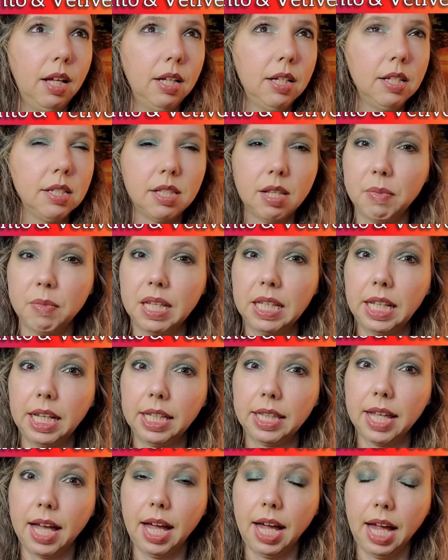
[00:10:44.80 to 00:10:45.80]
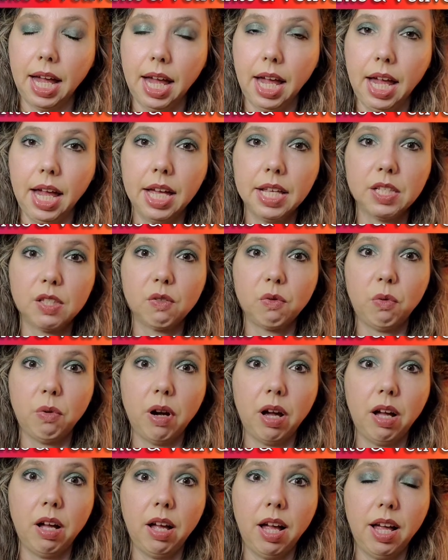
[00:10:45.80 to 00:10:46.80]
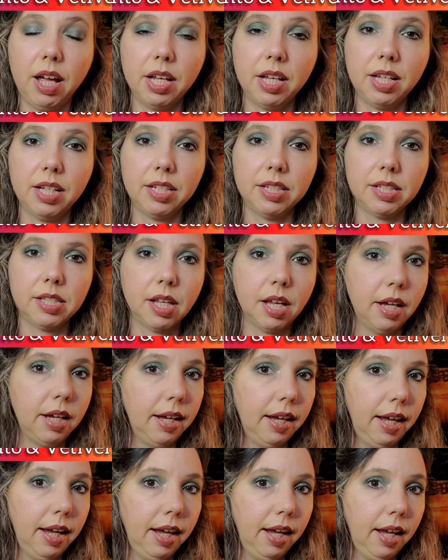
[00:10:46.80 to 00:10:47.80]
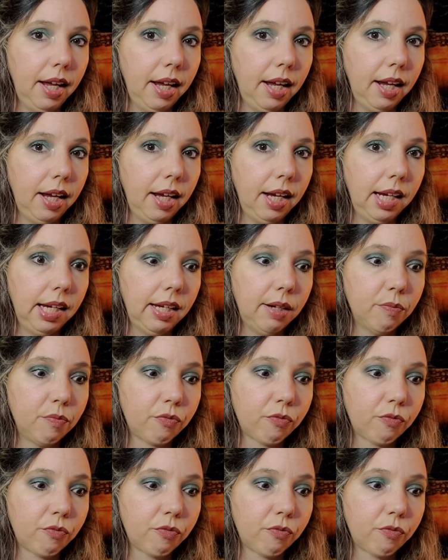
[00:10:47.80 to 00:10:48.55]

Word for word: something like that, as well as a